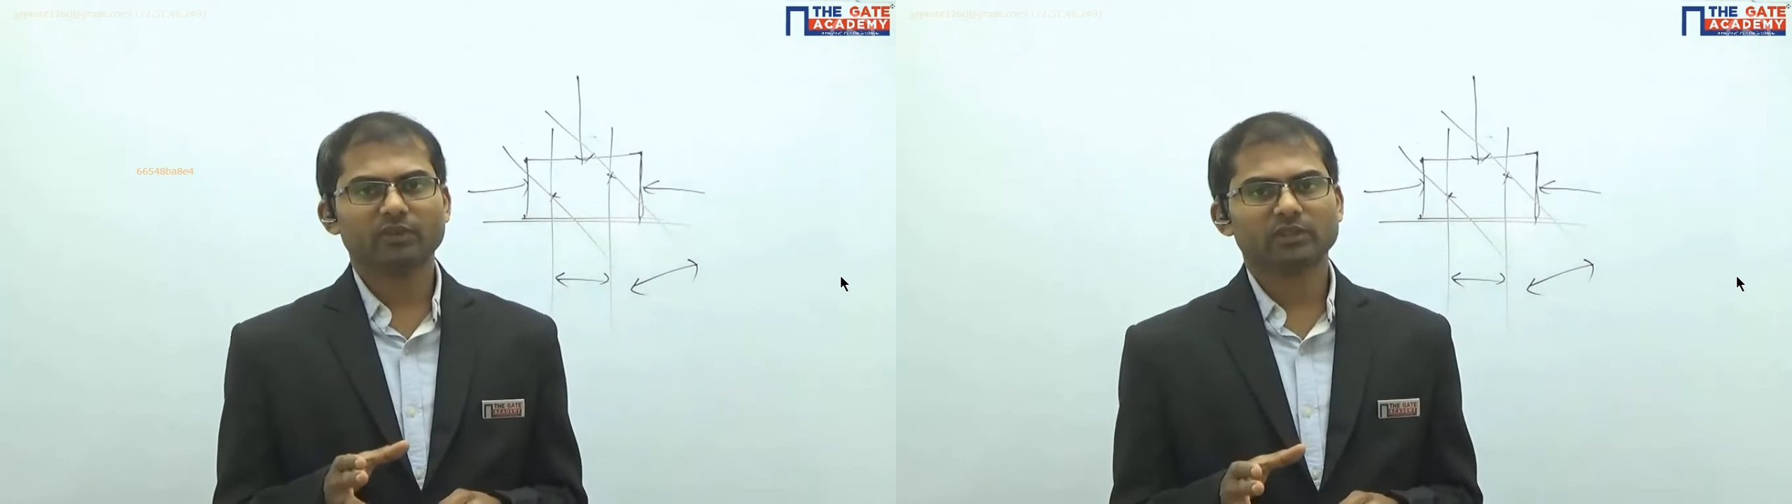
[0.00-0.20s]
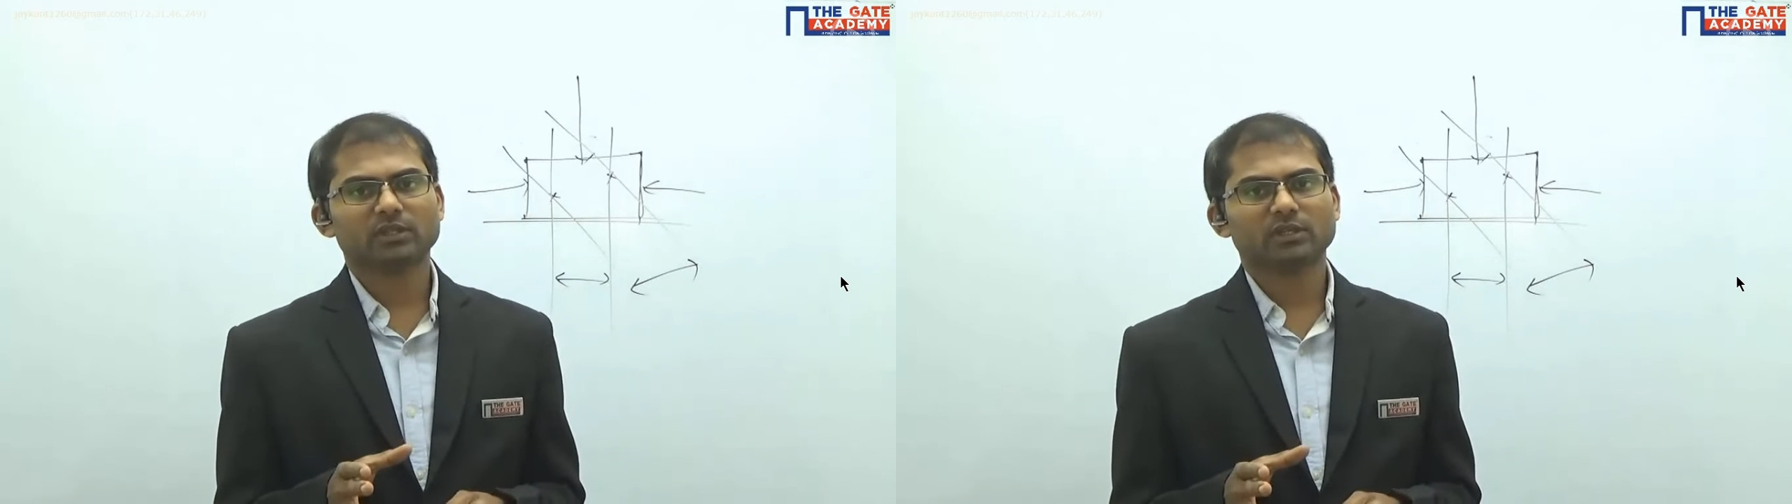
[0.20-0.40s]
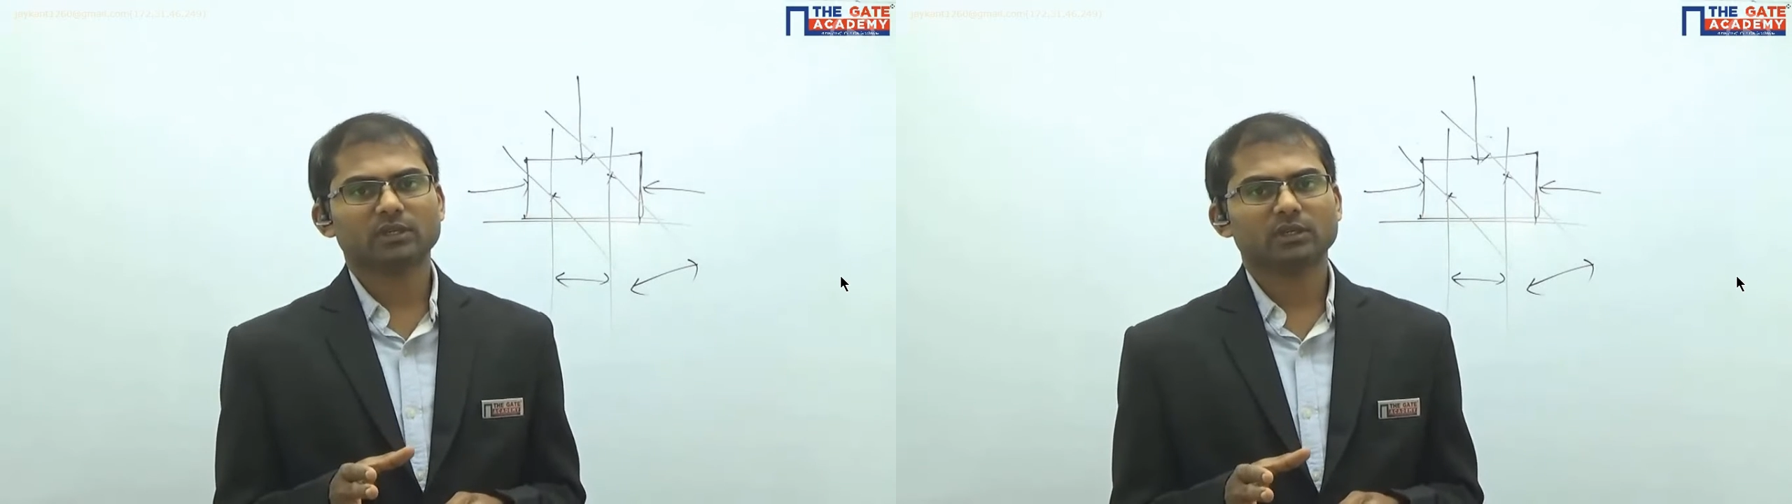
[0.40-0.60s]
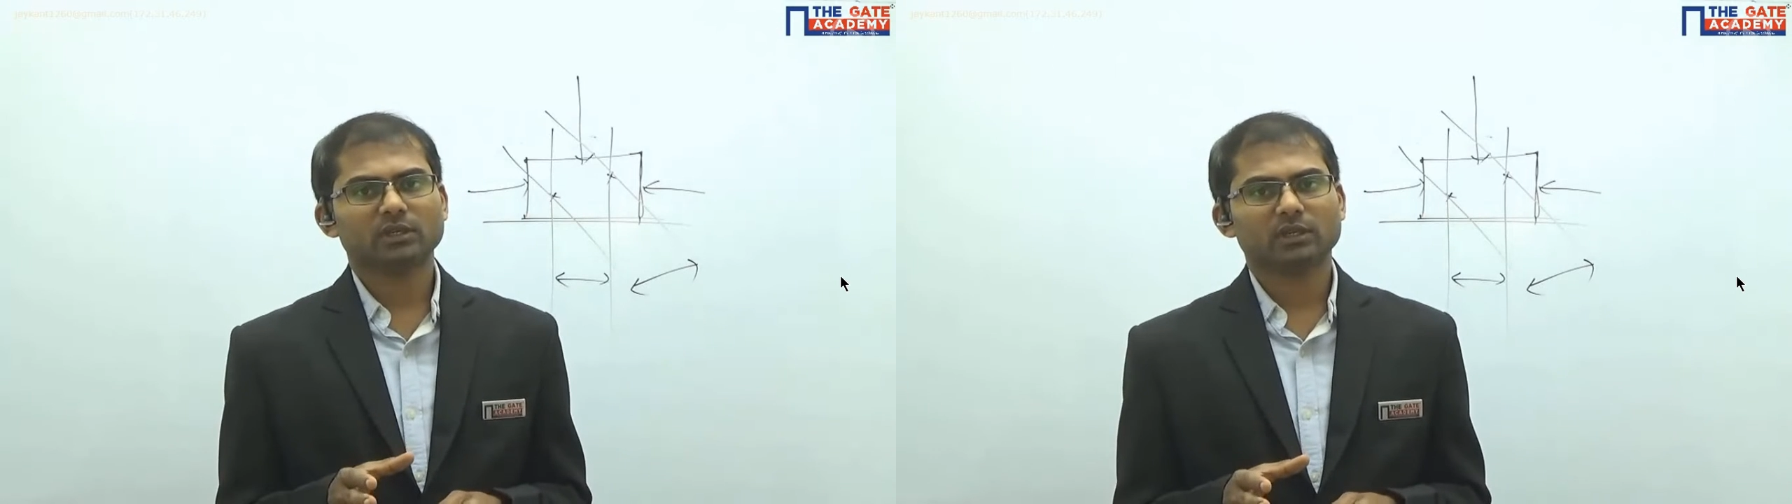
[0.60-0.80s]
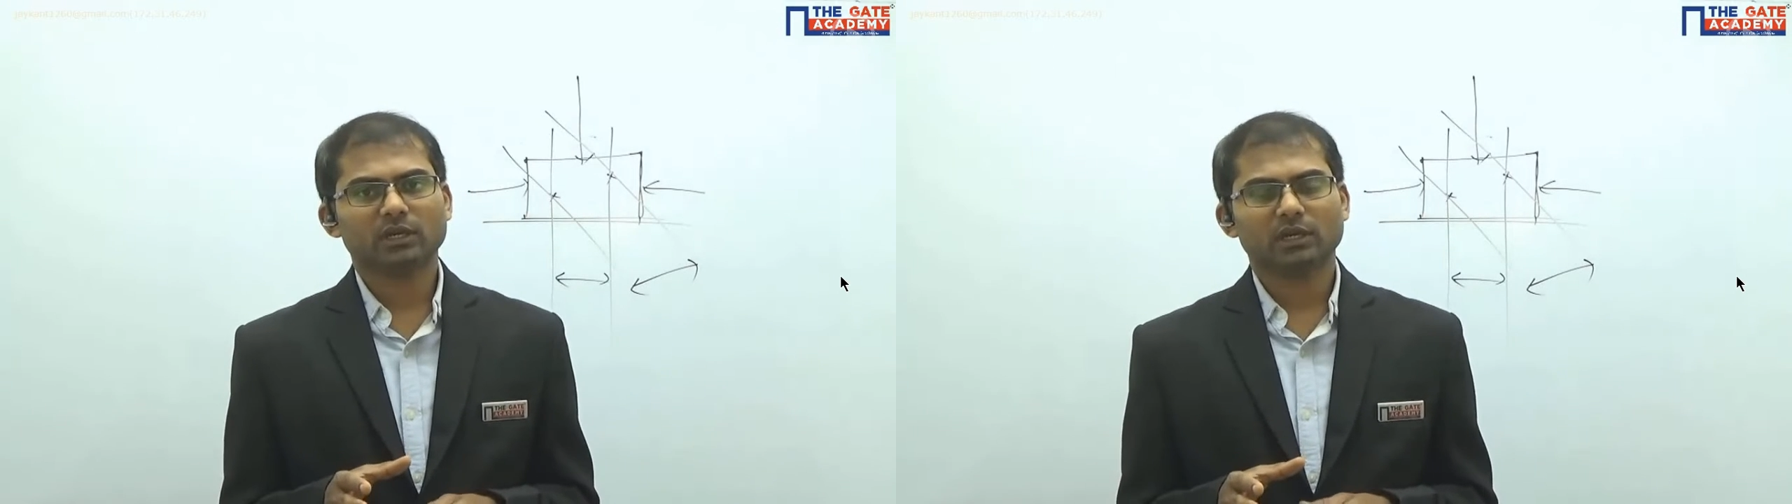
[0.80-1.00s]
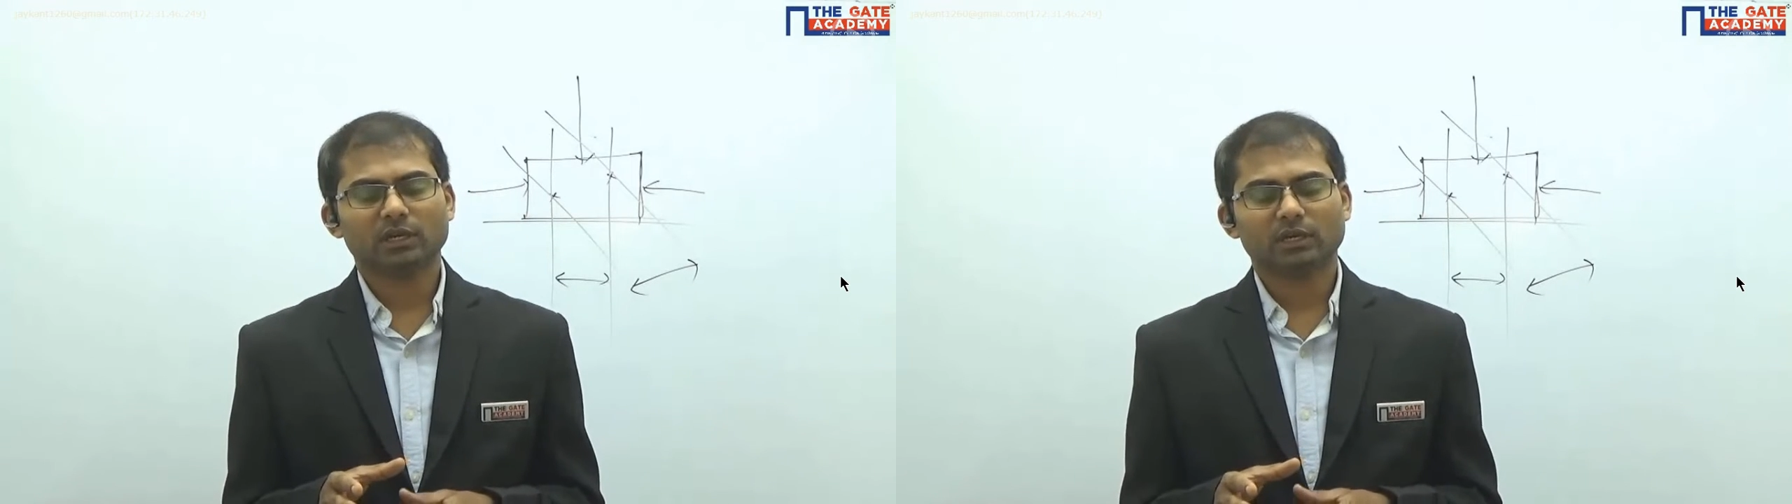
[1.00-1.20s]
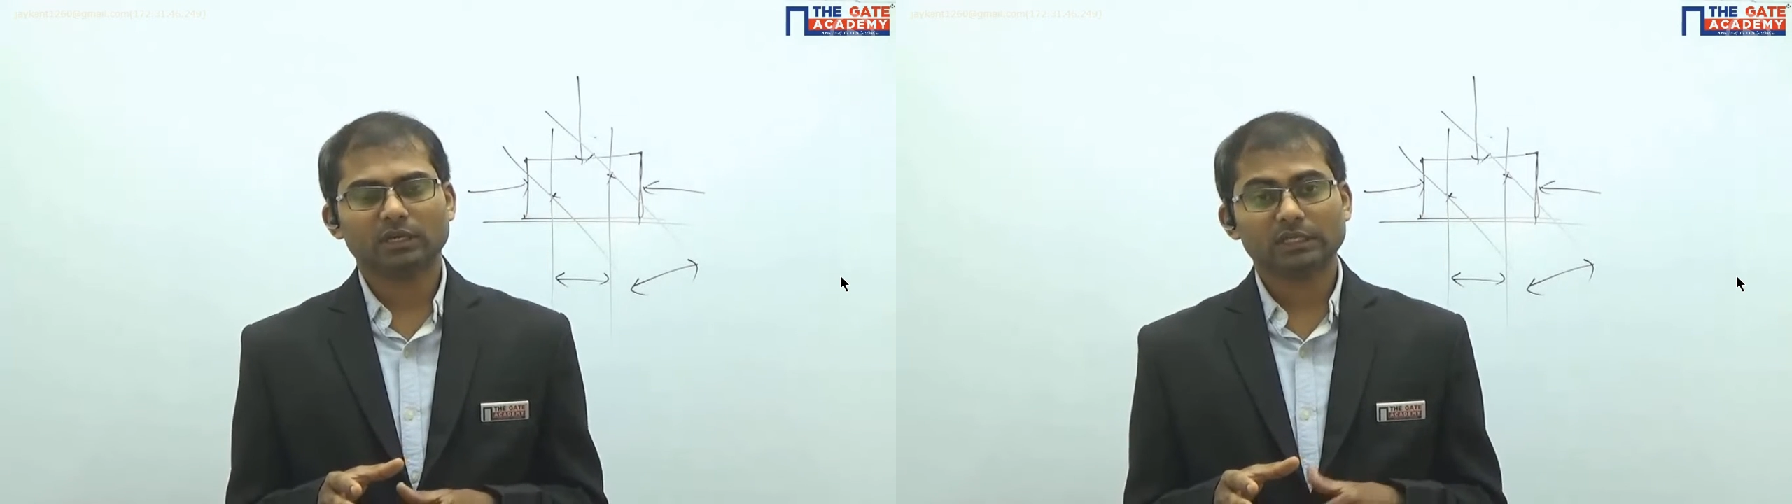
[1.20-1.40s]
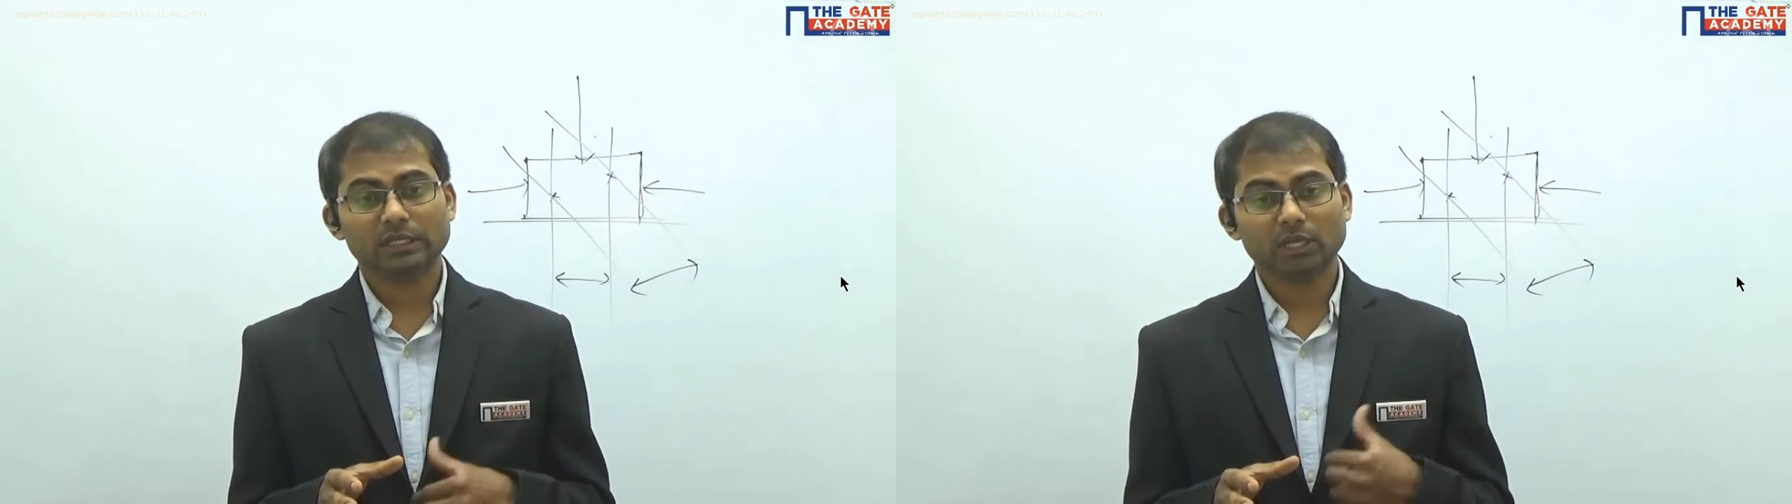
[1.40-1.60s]
with
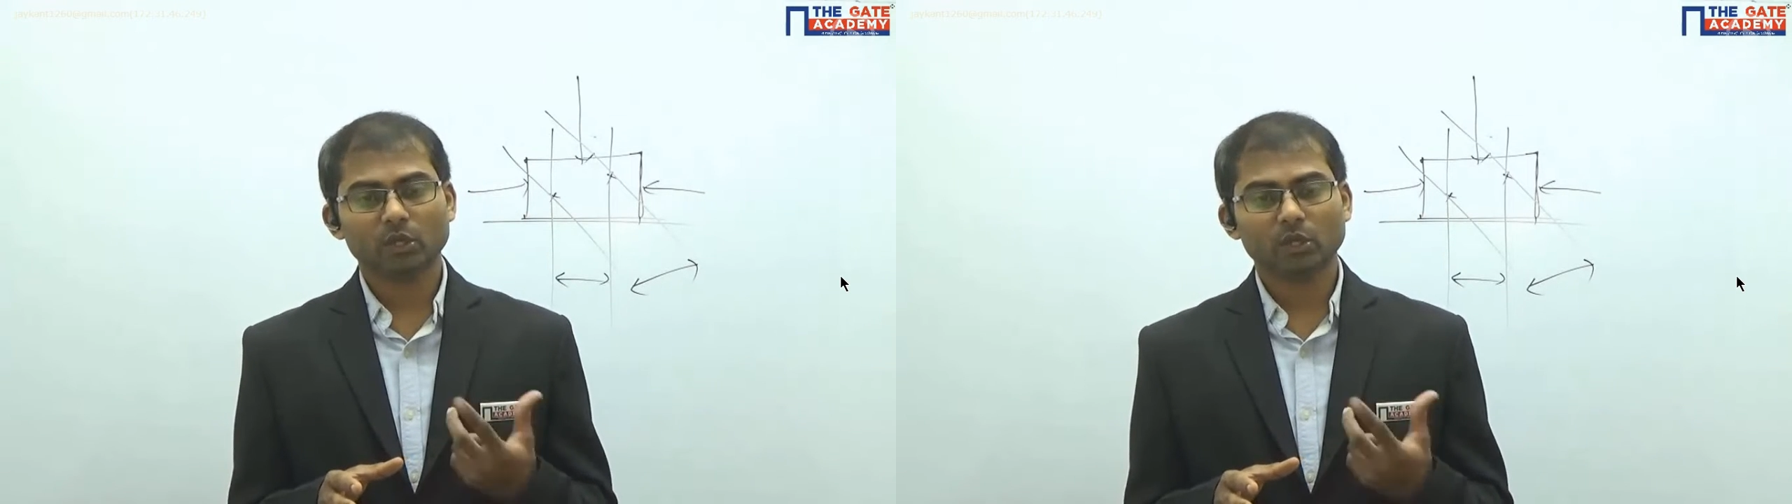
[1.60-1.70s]
the